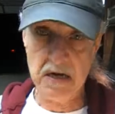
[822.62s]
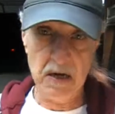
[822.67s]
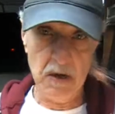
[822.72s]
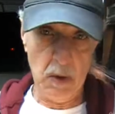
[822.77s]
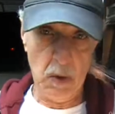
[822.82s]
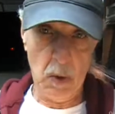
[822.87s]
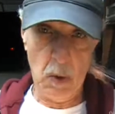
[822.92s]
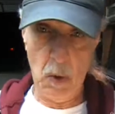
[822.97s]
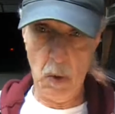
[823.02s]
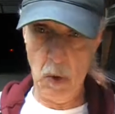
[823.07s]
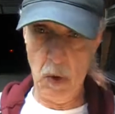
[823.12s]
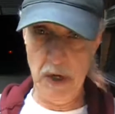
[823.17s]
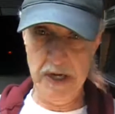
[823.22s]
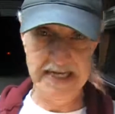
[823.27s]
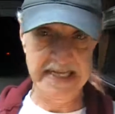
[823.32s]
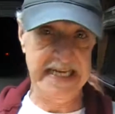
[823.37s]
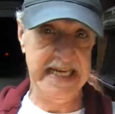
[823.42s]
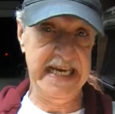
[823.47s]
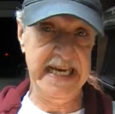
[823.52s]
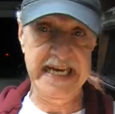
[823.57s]

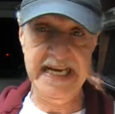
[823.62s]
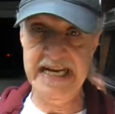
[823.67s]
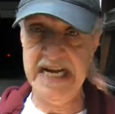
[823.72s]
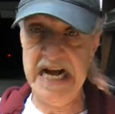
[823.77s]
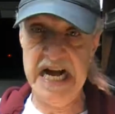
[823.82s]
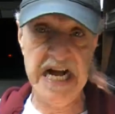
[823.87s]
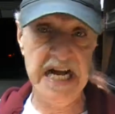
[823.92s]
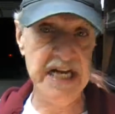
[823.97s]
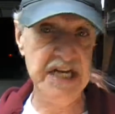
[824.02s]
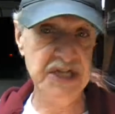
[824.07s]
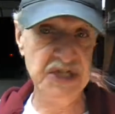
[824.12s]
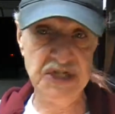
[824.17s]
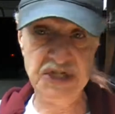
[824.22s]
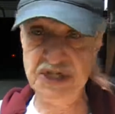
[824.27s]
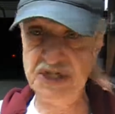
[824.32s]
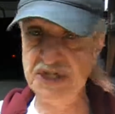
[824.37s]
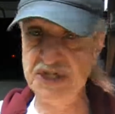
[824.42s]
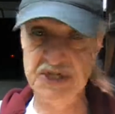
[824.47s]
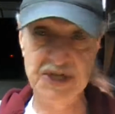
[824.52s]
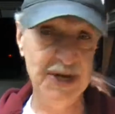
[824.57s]
What can I
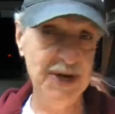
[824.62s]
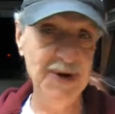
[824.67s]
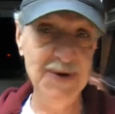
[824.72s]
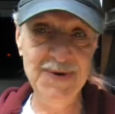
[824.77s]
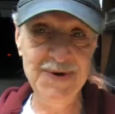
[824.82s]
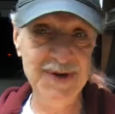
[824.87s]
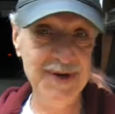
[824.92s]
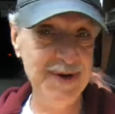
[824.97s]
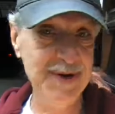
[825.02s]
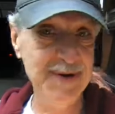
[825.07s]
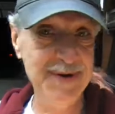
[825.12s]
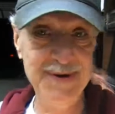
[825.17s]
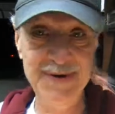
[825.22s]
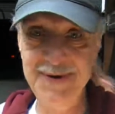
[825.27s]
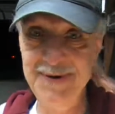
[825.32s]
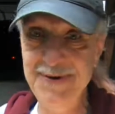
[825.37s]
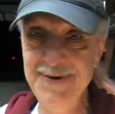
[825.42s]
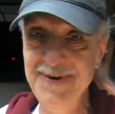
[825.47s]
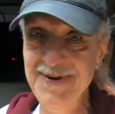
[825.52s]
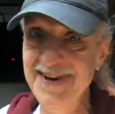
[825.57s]
show
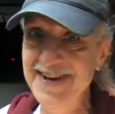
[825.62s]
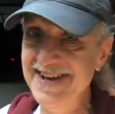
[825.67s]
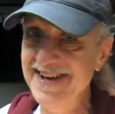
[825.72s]
you